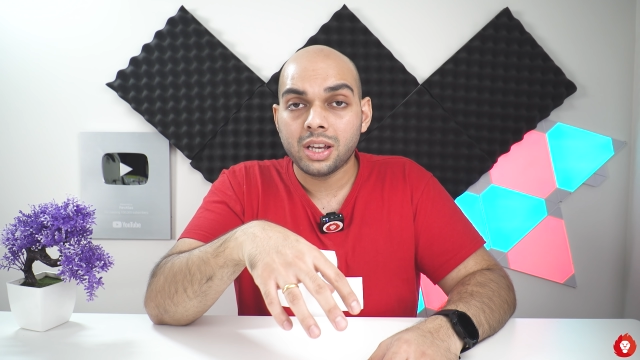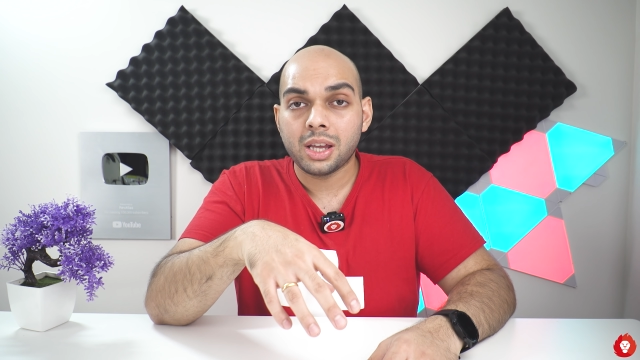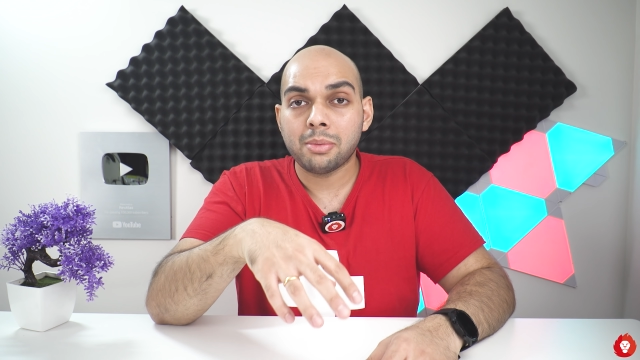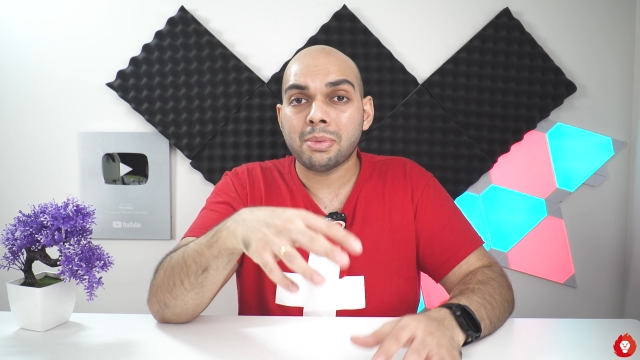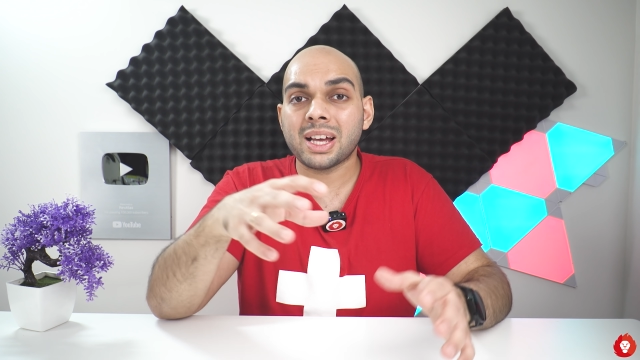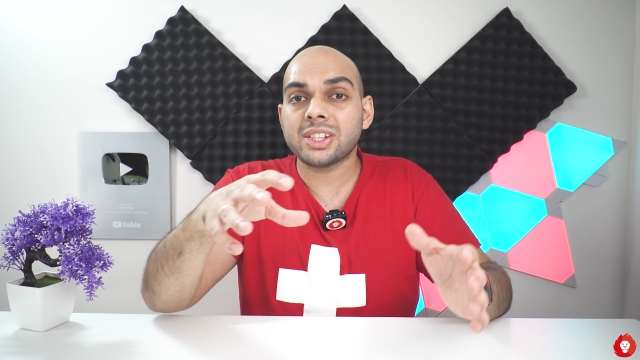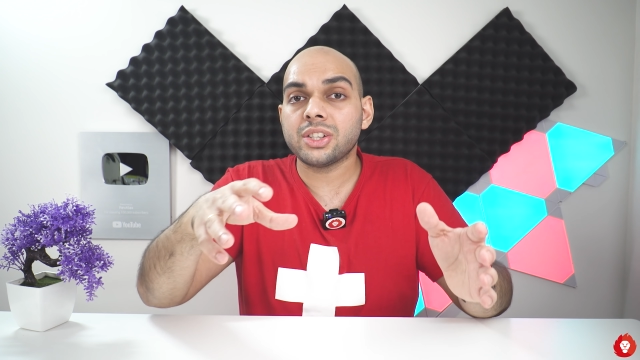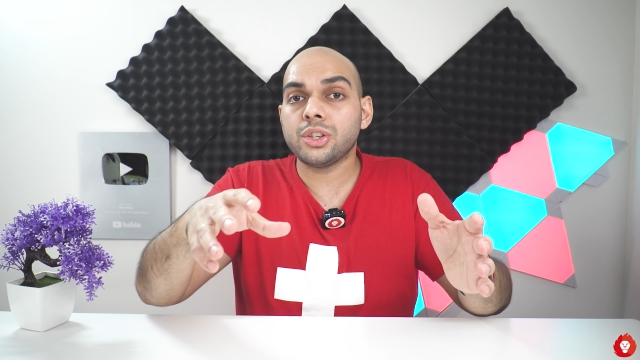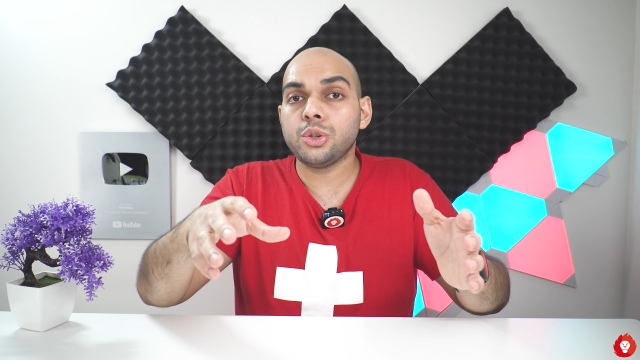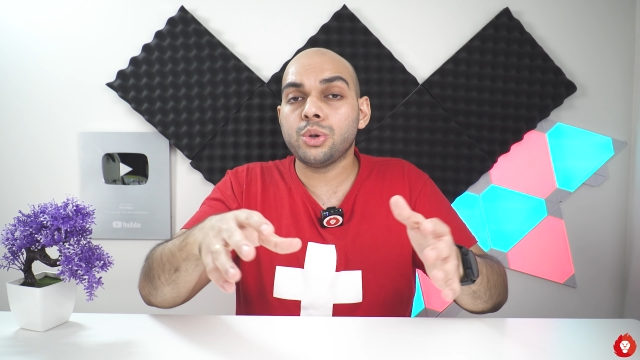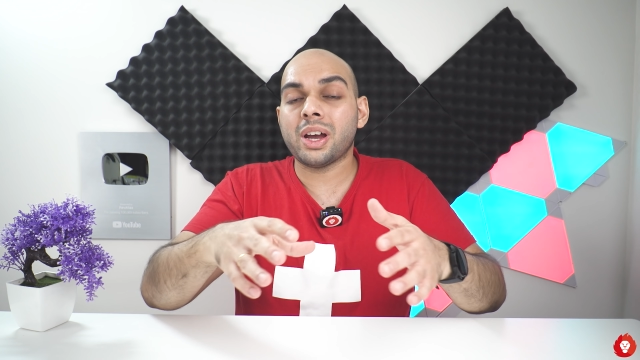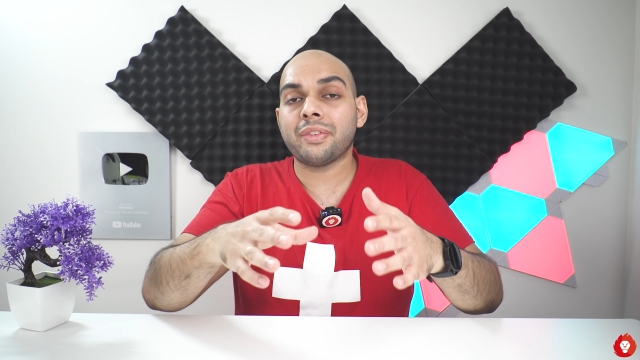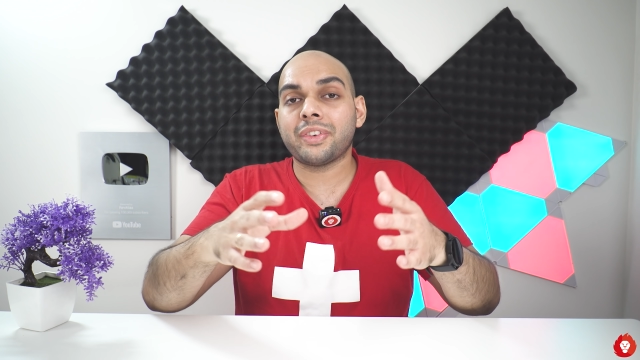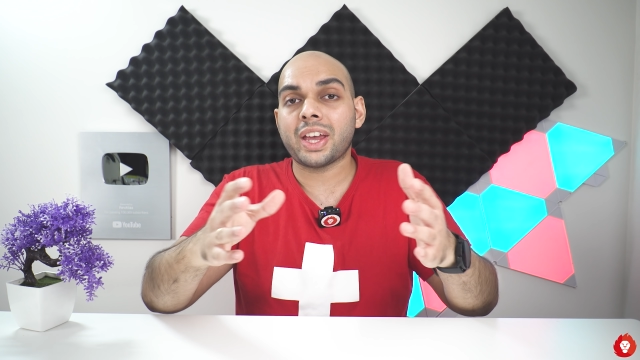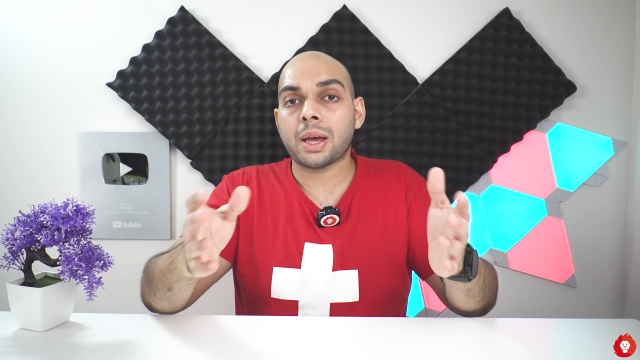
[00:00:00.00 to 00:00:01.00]
Imagine you
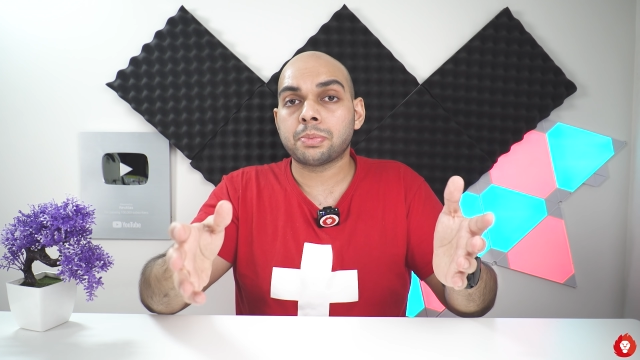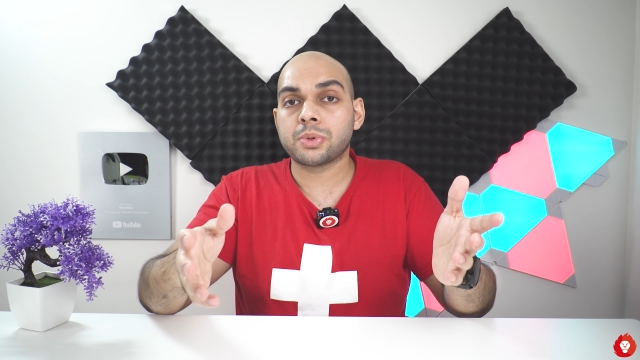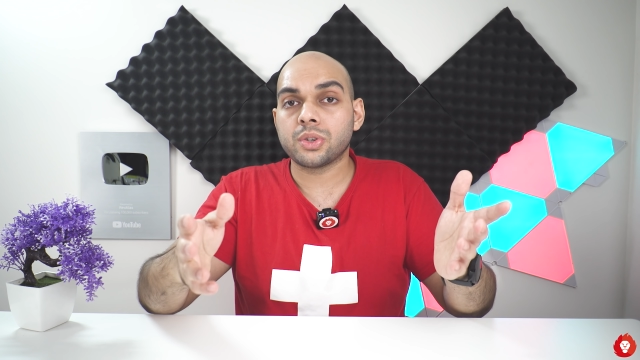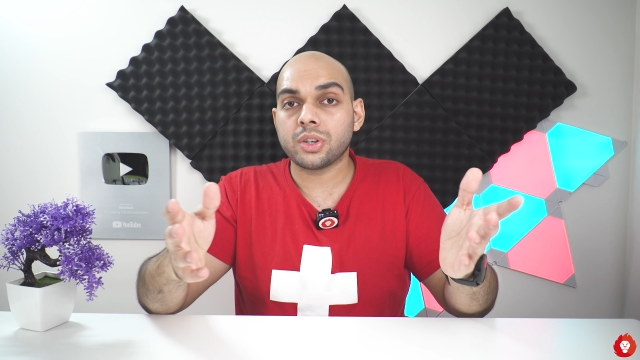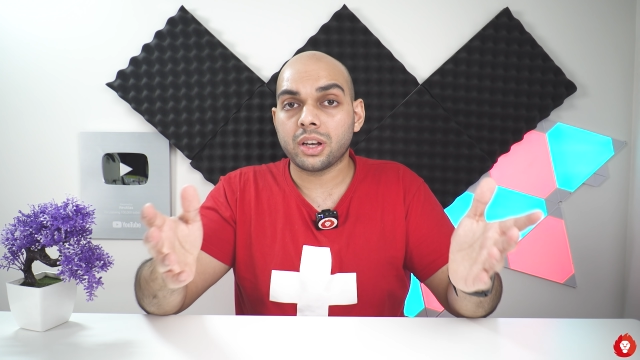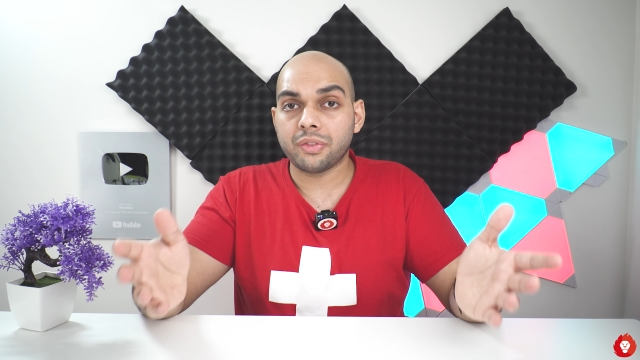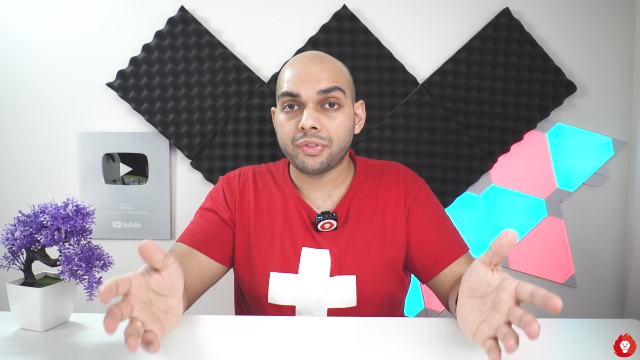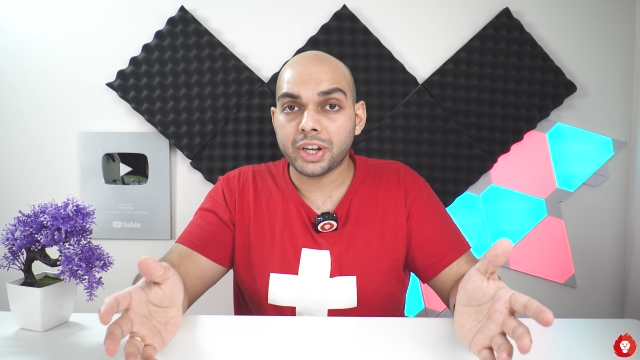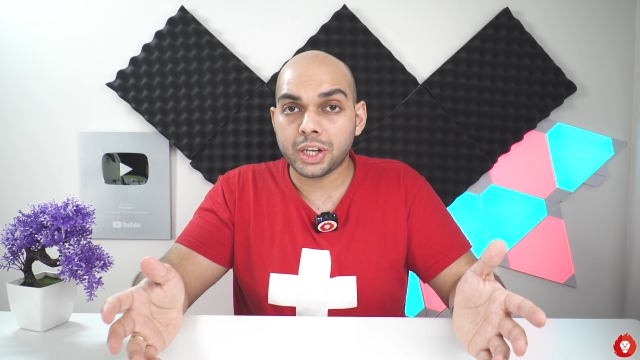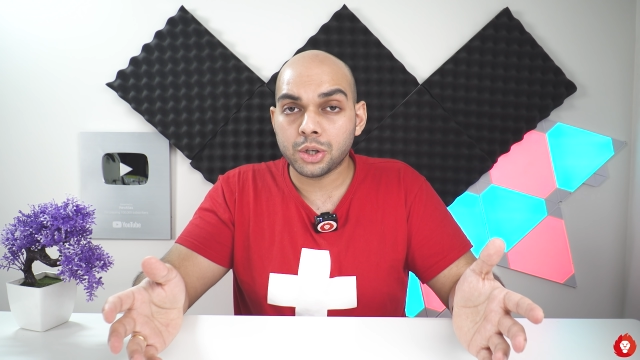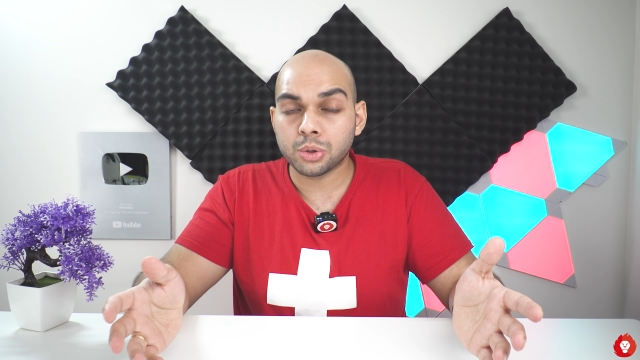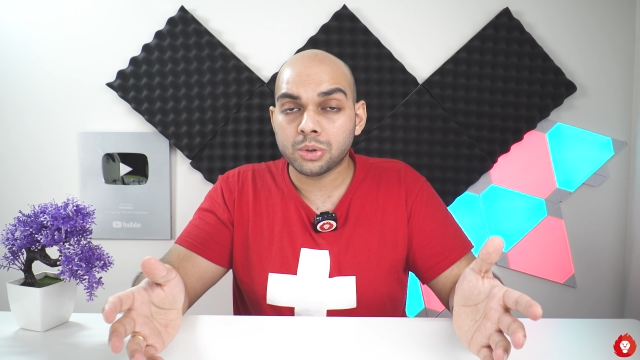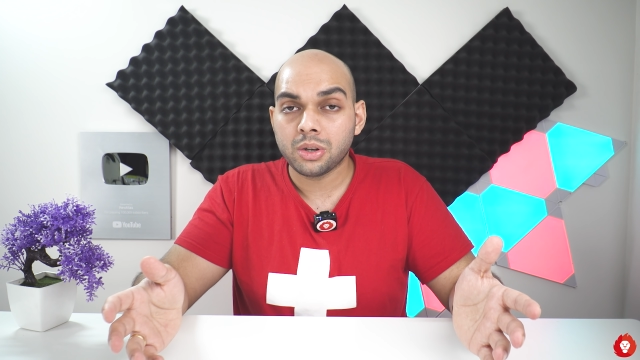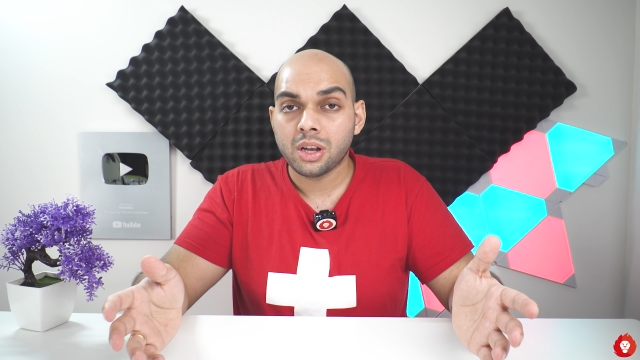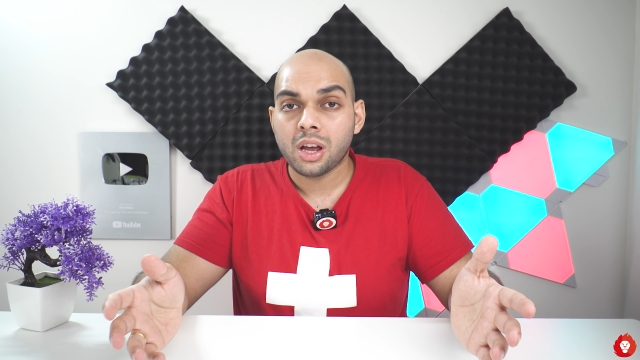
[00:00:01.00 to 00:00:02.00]
have captured a
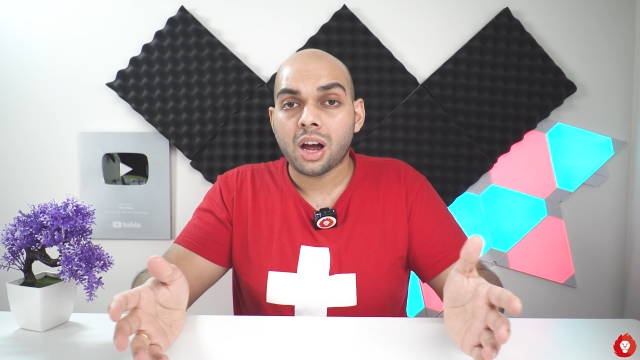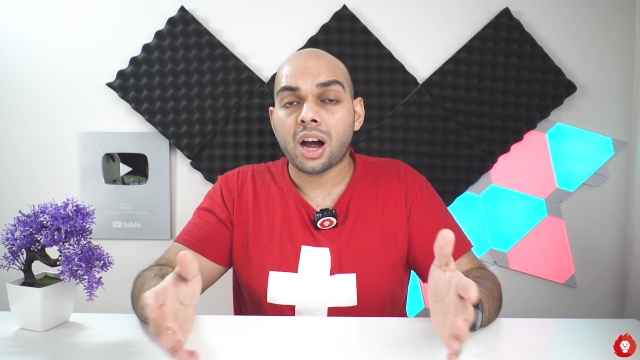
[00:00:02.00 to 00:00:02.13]
video.